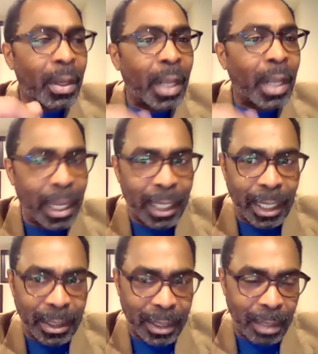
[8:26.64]
like I
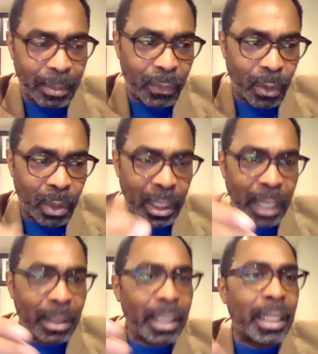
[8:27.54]
said before,
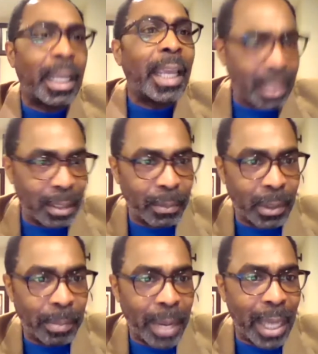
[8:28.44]
that are
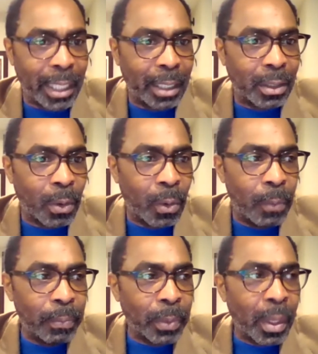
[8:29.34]
asymptomatic. So
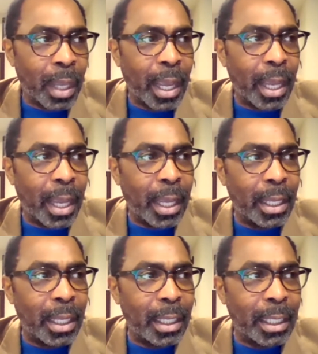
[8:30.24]

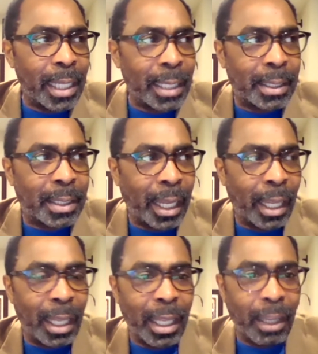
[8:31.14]
let's
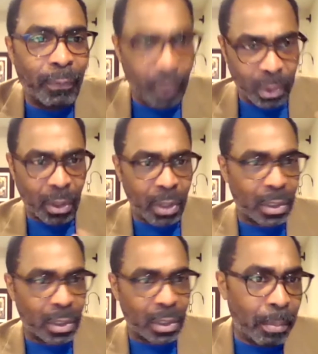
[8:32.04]
say if you saw
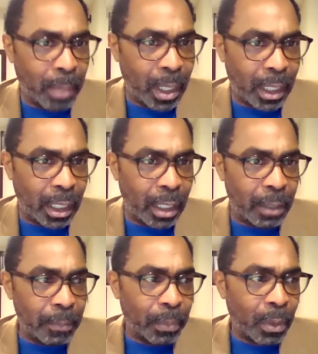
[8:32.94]
somebody
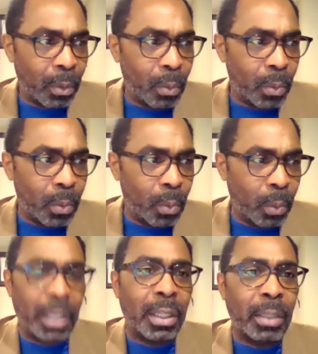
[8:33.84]
with
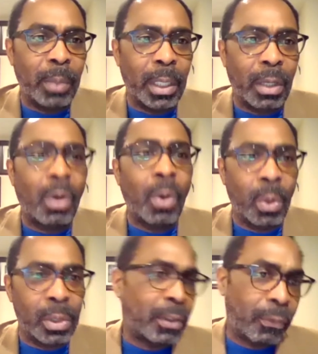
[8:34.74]
a cold
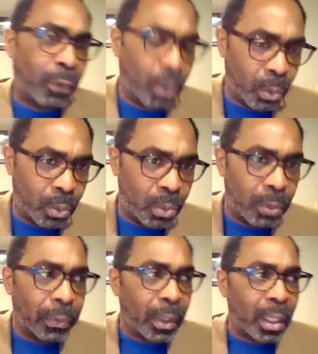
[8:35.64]
or the flu,
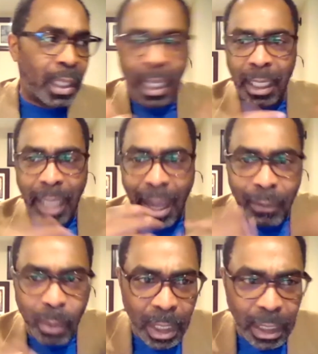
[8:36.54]
they have
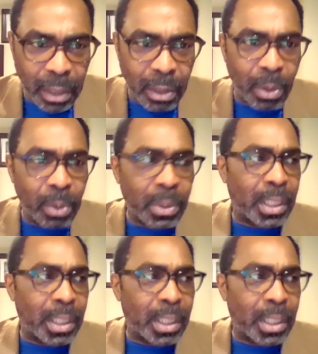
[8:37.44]
runny nose